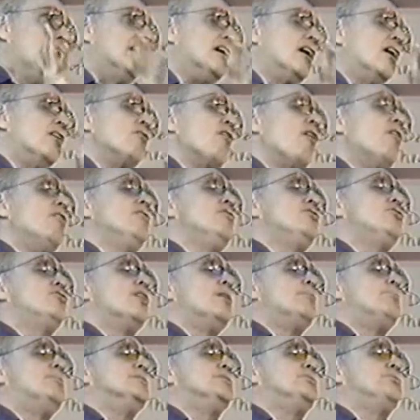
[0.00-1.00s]
in our own
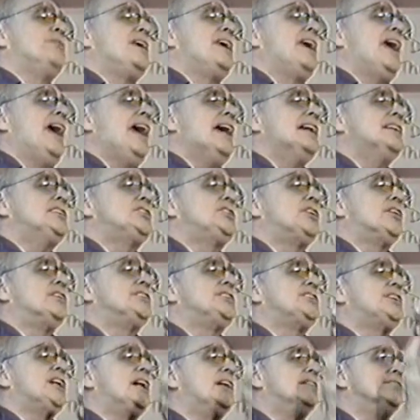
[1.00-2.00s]
troubles, we cast
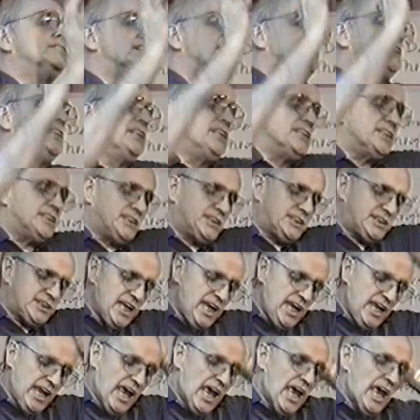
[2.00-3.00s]
ourselves into the
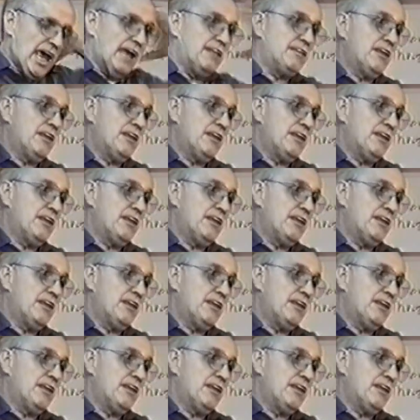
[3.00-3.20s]
sea,